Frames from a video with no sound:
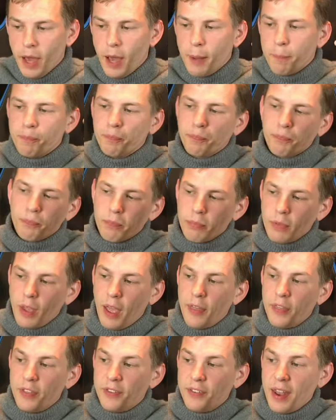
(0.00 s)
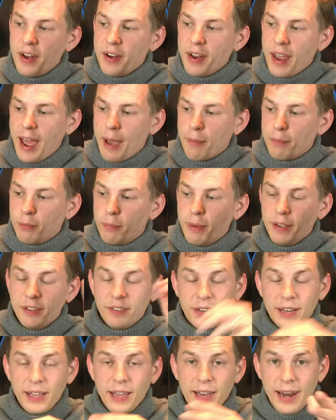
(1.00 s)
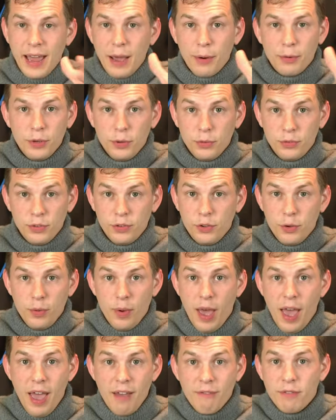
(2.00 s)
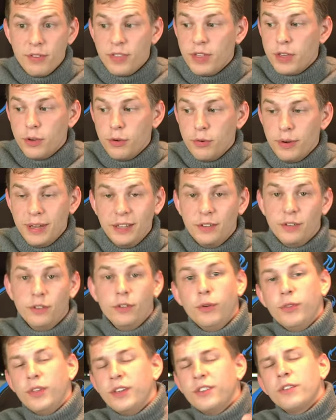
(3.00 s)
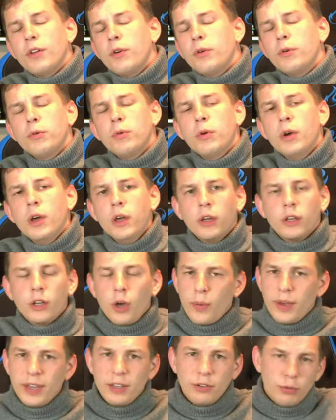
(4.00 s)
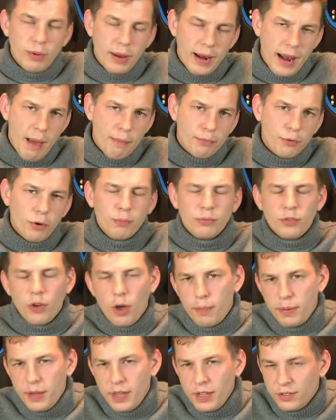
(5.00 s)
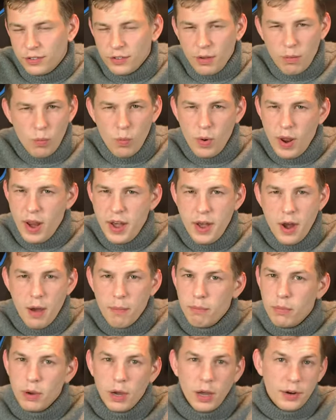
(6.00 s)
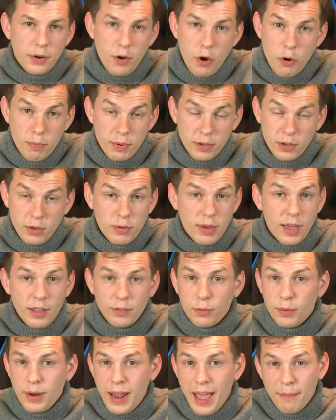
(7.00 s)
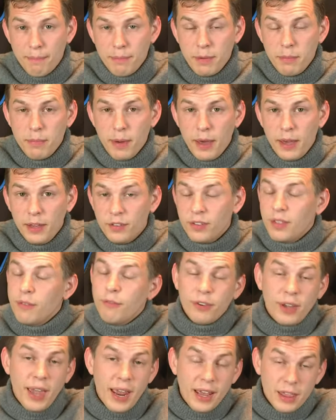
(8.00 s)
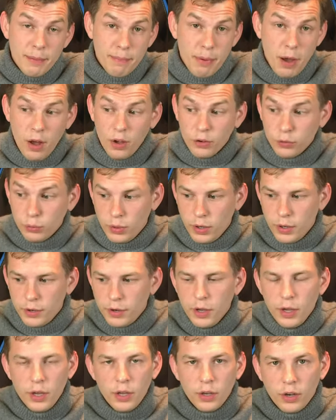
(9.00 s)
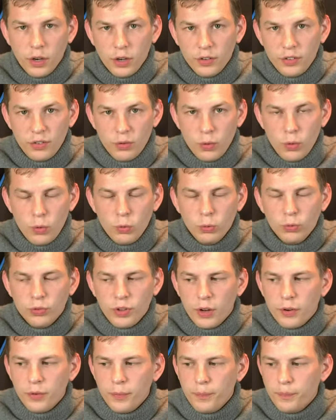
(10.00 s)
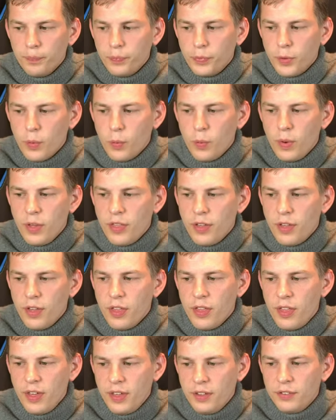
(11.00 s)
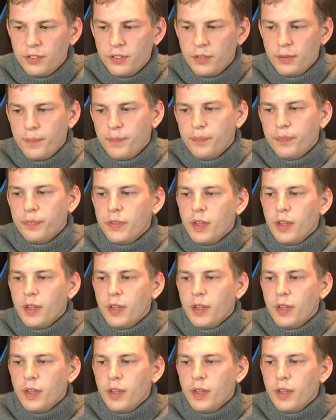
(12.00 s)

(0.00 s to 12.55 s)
Um, and the Tenda app will basically allow you to do everything you need to do. There's no going into a laptop, typing in some weird number and hoping you get to an admin page and then forgetting the password because it's all done with this.